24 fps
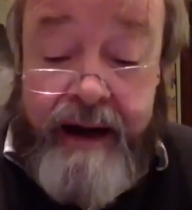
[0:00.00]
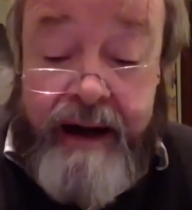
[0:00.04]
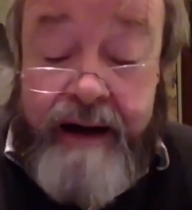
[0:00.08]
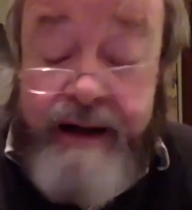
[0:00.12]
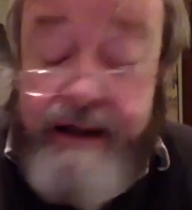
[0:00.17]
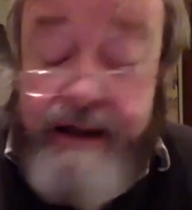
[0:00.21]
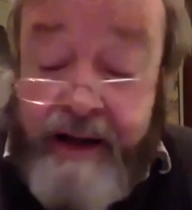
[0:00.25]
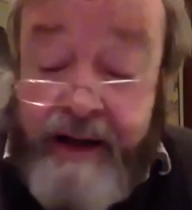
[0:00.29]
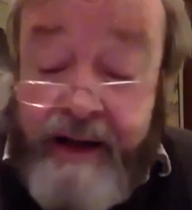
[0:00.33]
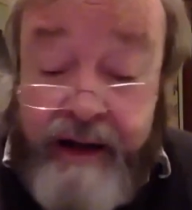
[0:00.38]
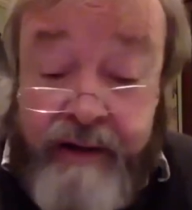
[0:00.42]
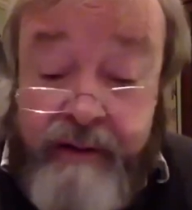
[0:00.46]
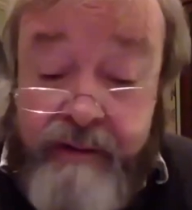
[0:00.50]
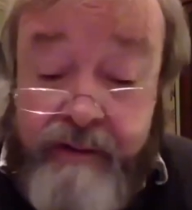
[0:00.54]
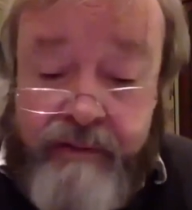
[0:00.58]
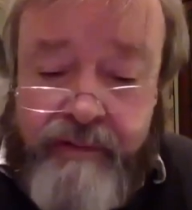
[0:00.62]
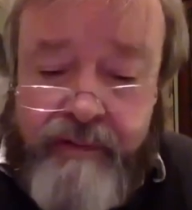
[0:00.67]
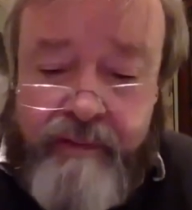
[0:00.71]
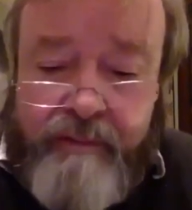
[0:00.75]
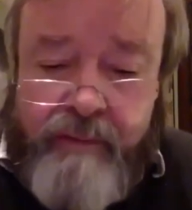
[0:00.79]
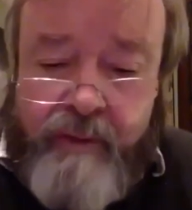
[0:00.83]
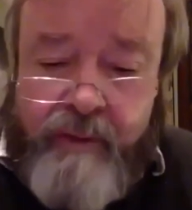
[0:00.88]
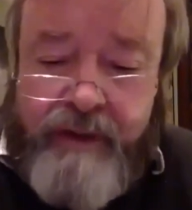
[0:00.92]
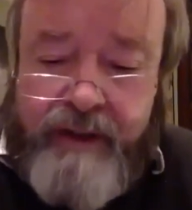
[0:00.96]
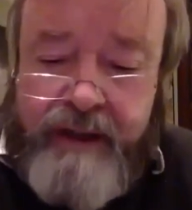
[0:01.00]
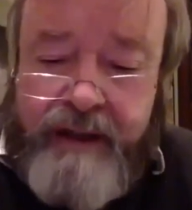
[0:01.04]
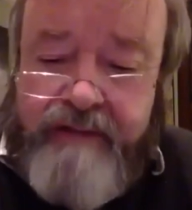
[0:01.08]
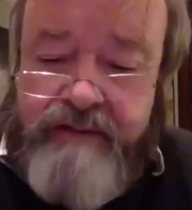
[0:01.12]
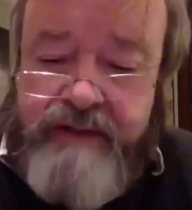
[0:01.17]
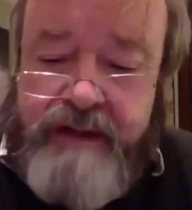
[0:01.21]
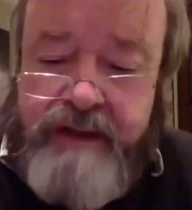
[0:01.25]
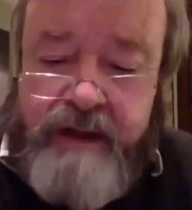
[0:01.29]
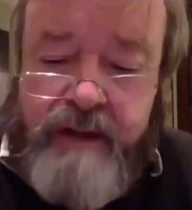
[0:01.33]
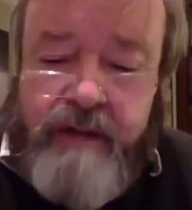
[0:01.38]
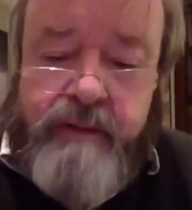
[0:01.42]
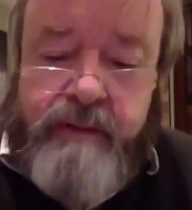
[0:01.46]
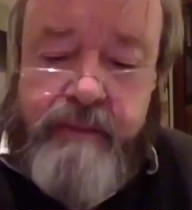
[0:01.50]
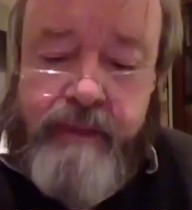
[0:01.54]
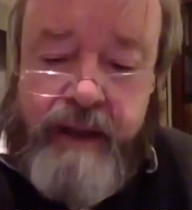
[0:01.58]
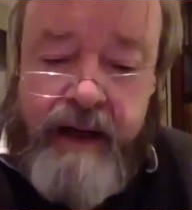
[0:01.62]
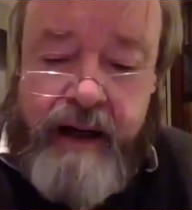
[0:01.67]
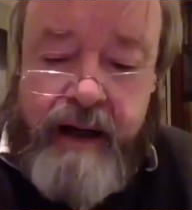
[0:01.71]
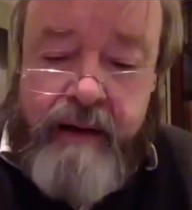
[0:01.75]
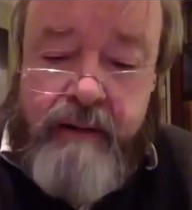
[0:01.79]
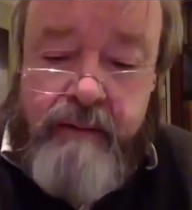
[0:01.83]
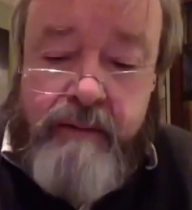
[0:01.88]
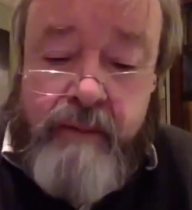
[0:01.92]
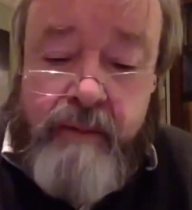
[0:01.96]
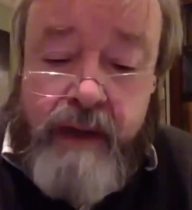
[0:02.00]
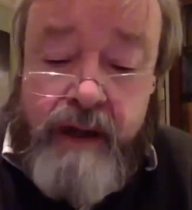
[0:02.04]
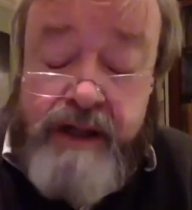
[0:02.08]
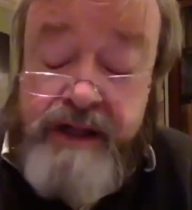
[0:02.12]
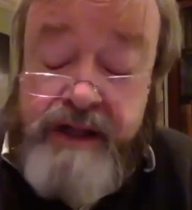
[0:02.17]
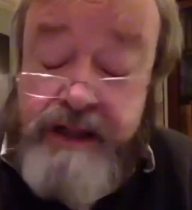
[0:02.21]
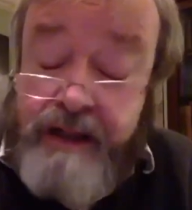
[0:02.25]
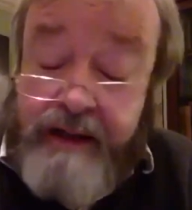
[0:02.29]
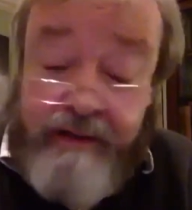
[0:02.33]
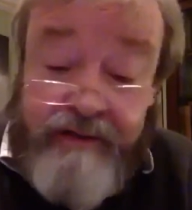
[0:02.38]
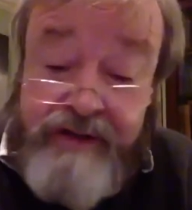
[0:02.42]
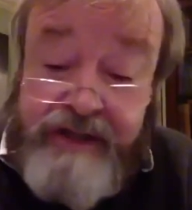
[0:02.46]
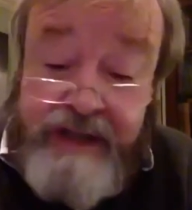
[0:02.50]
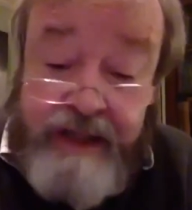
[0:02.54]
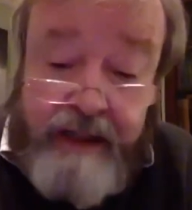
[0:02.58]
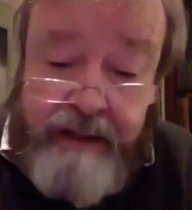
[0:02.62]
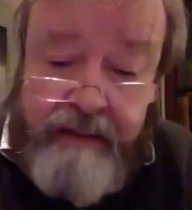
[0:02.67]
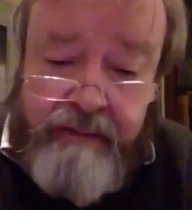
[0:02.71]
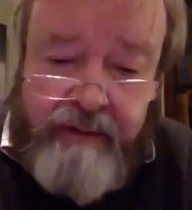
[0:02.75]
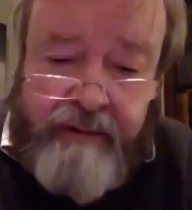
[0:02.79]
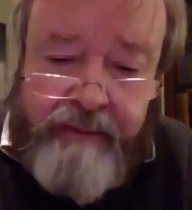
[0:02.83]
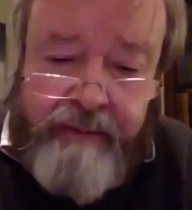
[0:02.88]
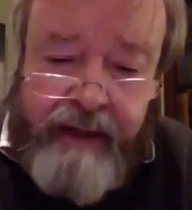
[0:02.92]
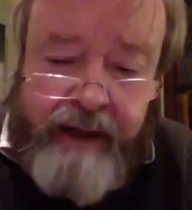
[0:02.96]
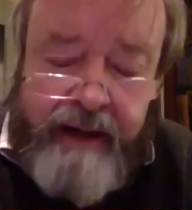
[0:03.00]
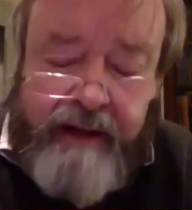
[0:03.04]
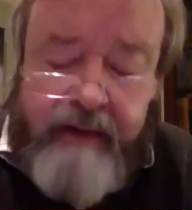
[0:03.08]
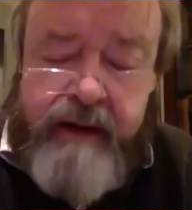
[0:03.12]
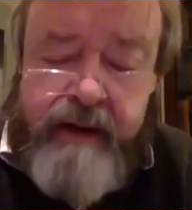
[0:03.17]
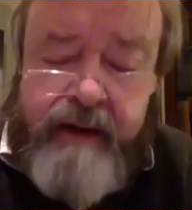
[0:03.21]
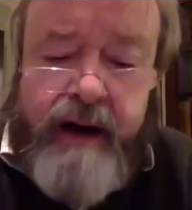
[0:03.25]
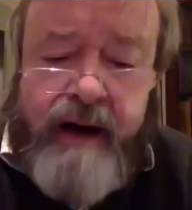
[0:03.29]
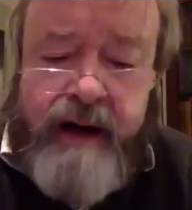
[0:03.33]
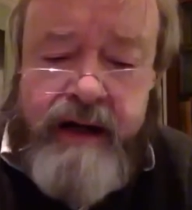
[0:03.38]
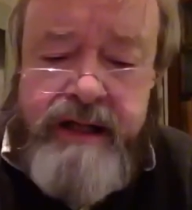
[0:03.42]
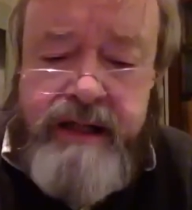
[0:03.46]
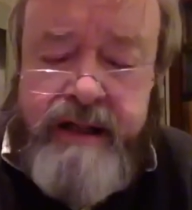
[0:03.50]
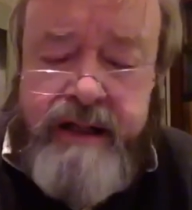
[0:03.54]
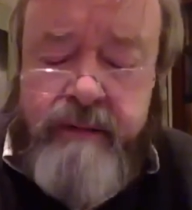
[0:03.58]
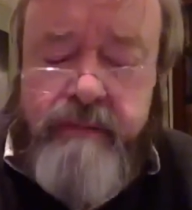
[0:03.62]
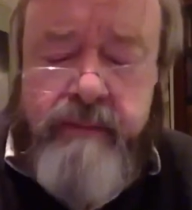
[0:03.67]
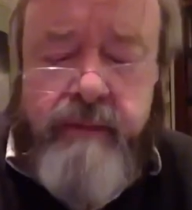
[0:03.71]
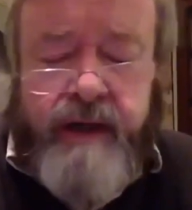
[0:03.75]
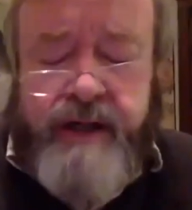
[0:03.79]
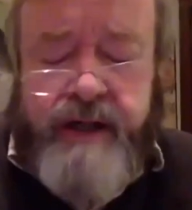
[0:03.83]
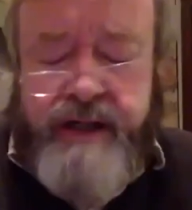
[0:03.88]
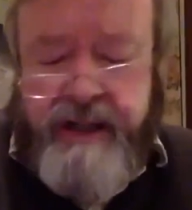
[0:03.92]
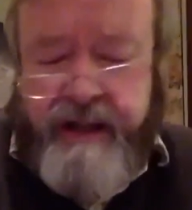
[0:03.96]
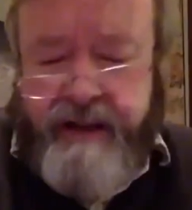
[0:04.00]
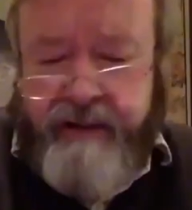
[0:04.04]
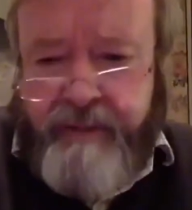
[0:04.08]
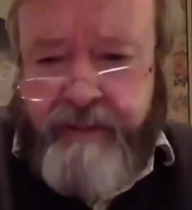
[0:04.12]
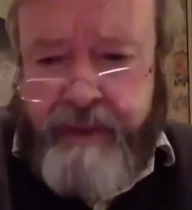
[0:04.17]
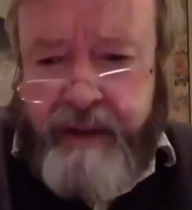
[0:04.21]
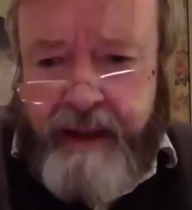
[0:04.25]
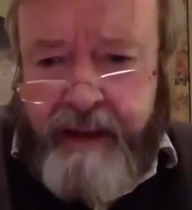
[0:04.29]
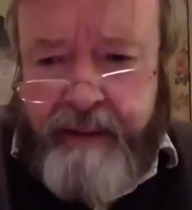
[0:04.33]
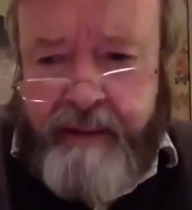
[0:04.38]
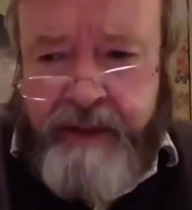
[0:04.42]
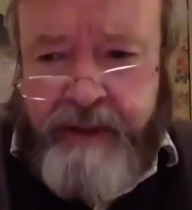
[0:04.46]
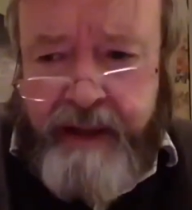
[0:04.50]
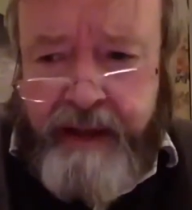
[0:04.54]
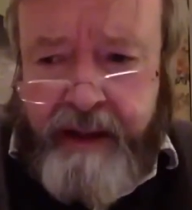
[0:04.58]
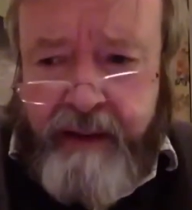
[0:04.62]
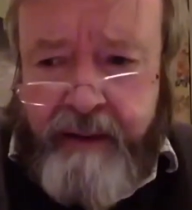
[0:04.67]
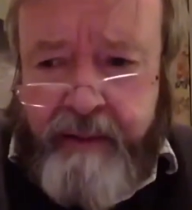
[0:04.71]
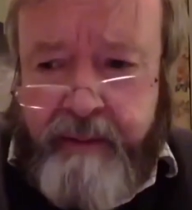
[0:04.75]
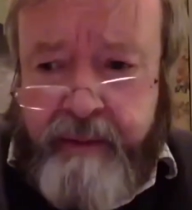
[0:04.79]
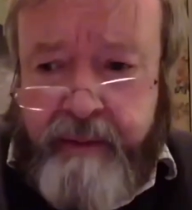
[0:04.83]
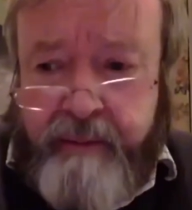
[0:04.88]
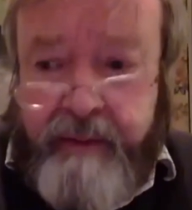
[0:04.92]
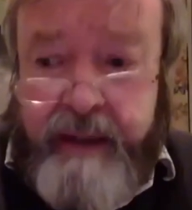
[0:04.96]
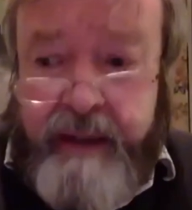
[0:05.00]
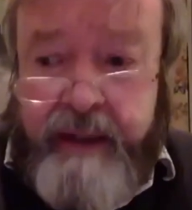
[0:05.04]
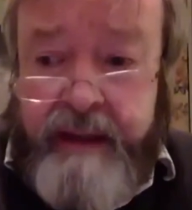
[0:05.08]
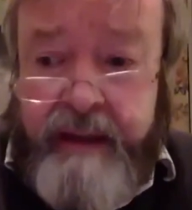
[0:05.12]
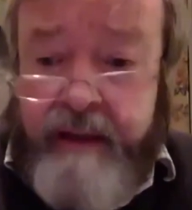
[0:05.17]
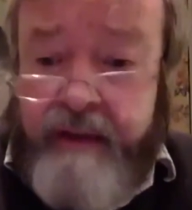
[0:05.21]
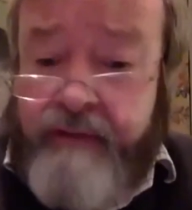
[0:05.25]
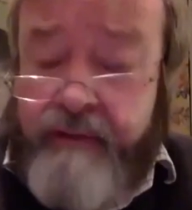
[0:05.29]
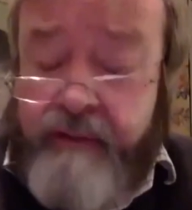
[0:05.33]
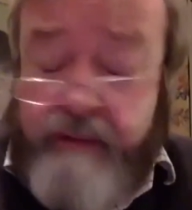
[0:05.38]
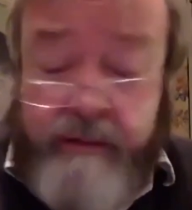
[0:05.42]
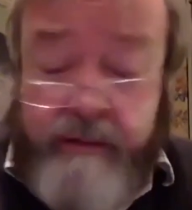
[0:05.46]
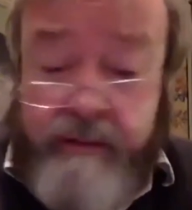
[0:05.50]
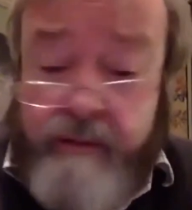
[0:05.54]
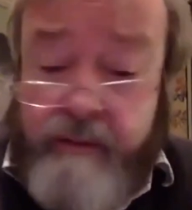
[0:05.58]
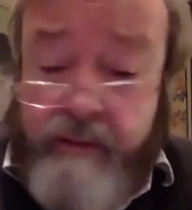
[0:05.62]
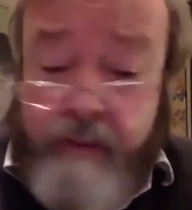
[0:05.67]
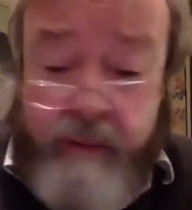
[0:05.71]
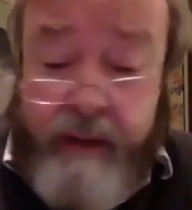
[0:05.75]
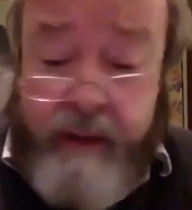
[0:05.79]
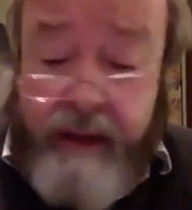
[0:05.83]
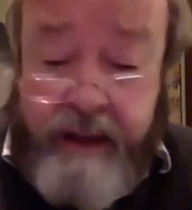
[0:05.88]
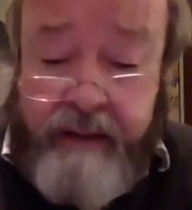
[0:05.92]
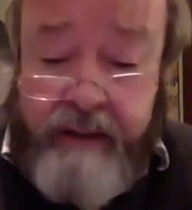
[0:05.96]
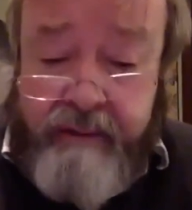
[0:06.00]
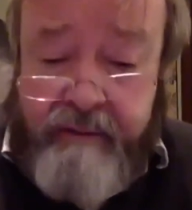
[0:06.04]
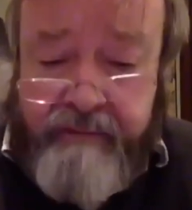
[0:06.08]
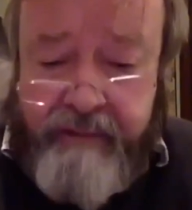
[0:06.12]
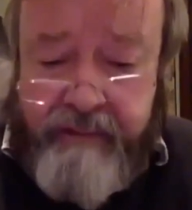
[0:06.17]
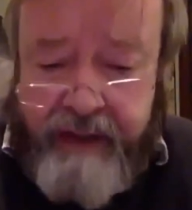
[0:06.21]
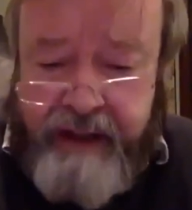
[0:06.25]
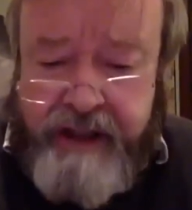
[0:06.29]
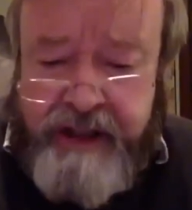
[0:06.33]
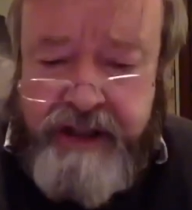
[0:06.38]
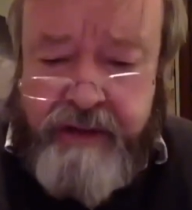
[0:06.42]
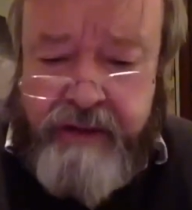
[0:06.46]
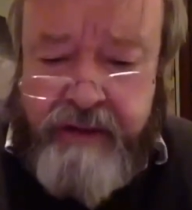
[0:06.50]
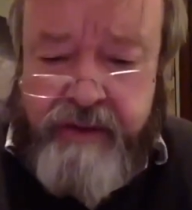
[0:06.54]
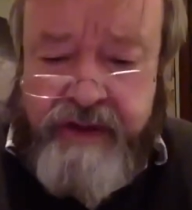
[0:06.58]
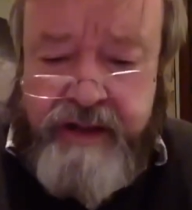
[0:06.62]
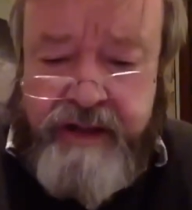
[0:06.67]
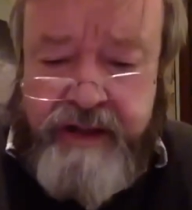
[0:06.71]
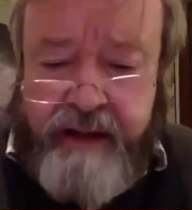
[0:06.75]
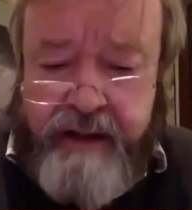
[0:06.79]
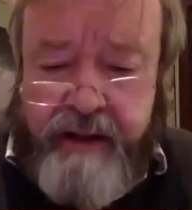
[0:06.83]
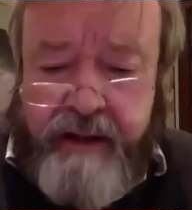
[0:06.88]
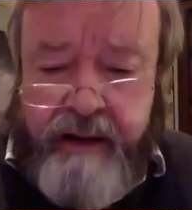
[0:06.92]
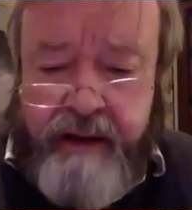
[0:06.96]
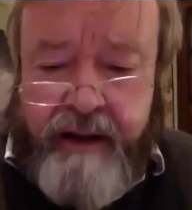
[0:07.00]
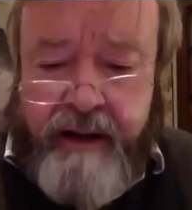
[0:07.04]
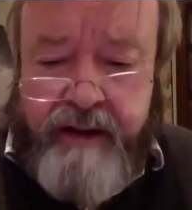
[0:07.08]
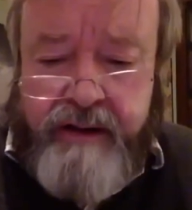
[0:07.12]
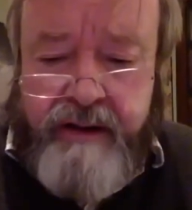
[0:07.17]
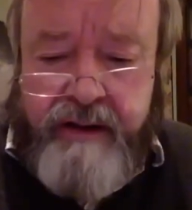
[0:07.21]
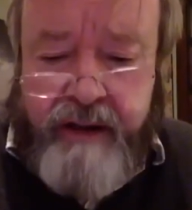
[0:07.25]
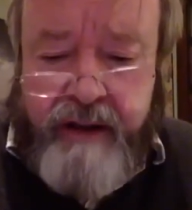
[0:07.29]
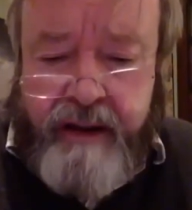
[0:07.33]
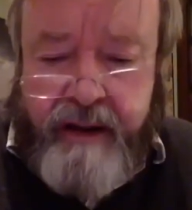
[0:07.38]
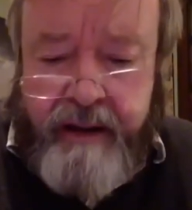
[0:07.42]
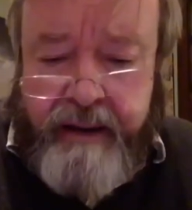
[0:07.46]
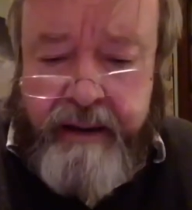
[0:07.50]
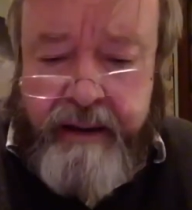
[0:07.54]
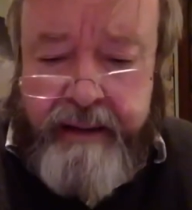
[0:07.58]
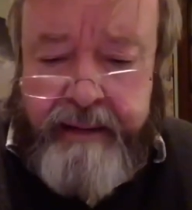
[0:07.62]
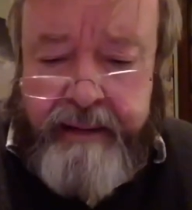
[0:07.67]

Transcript: I know from what they've told me how much, and I've seen with my own eyes, how much I've been able to help them through quite conventional psychiatric